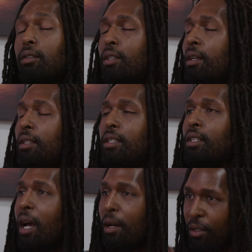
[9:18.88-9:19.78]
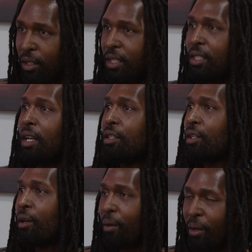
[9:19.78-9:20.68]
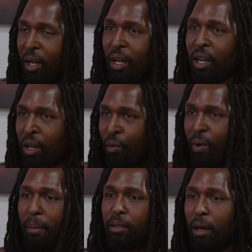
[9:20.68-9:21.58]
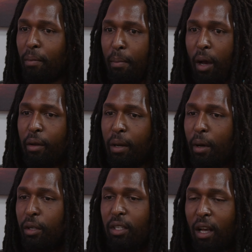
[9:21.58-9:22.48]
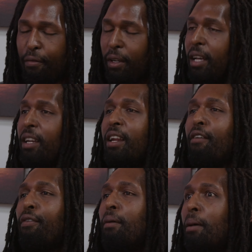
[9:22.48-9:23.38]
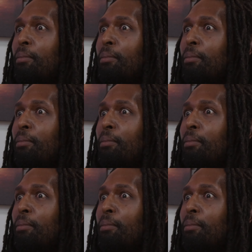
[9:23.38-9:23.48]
this is how so wrapped up in my own emotions that I forget the film